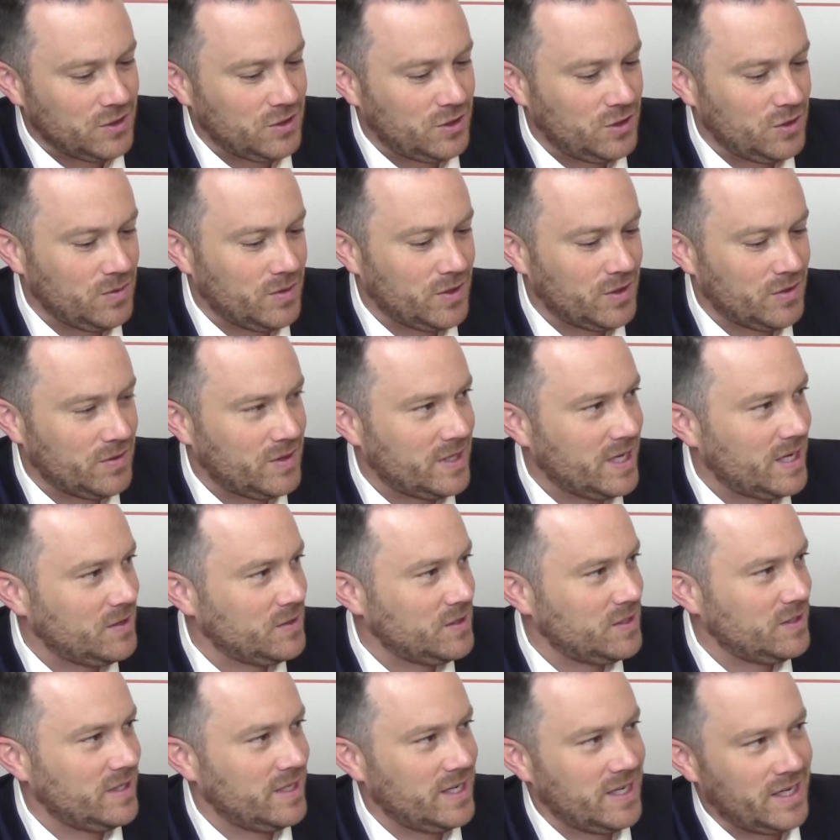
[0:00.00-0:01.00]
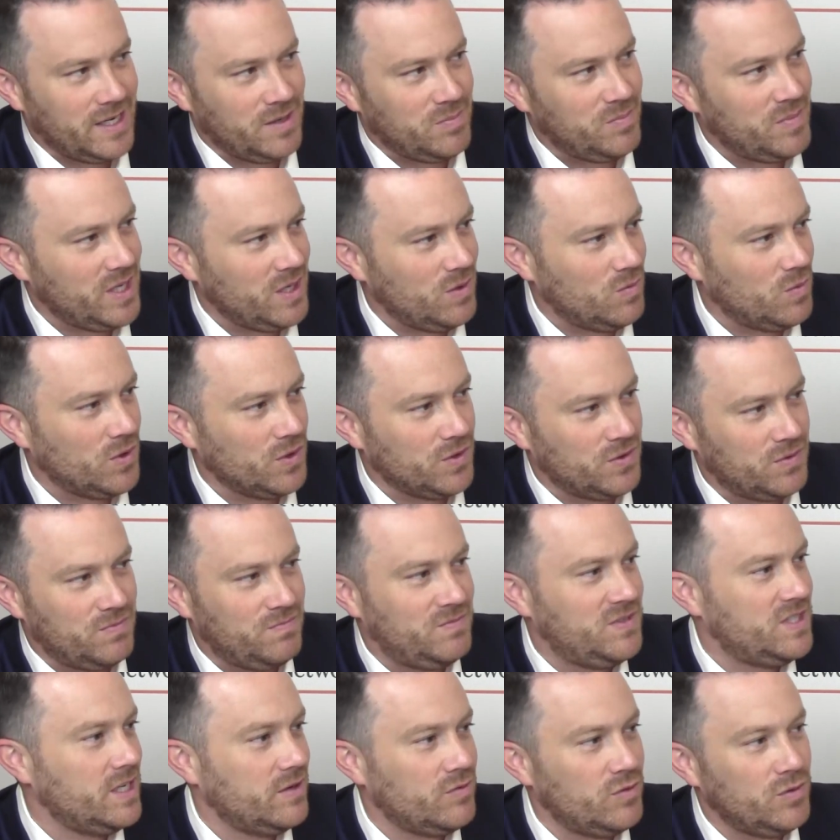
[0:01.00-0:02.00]
$200,000 that end up being worth
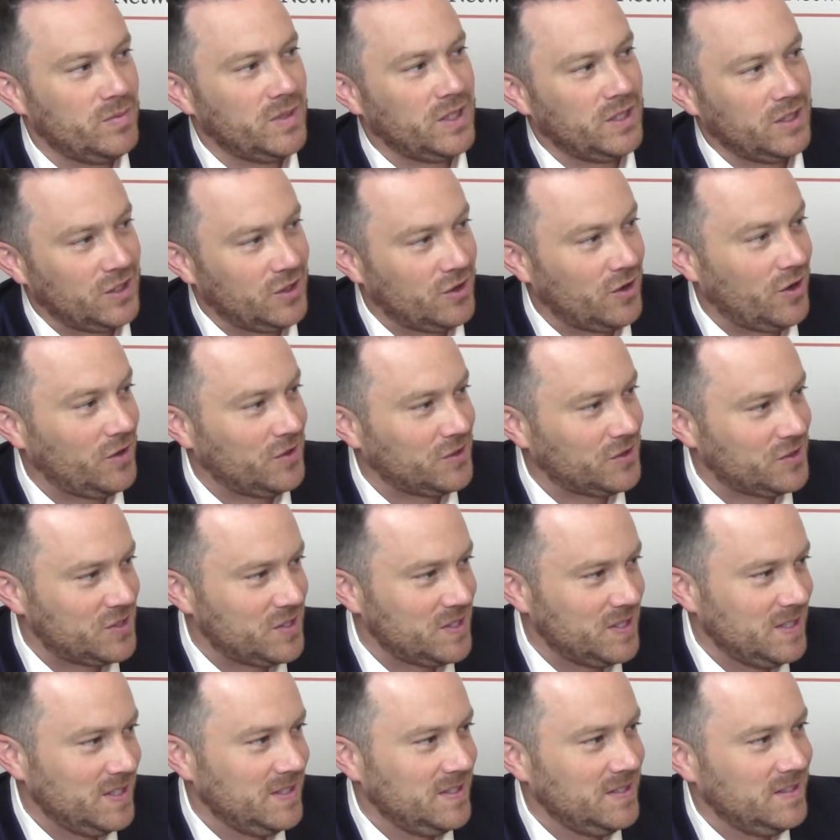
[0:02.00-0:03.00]
several million dollars.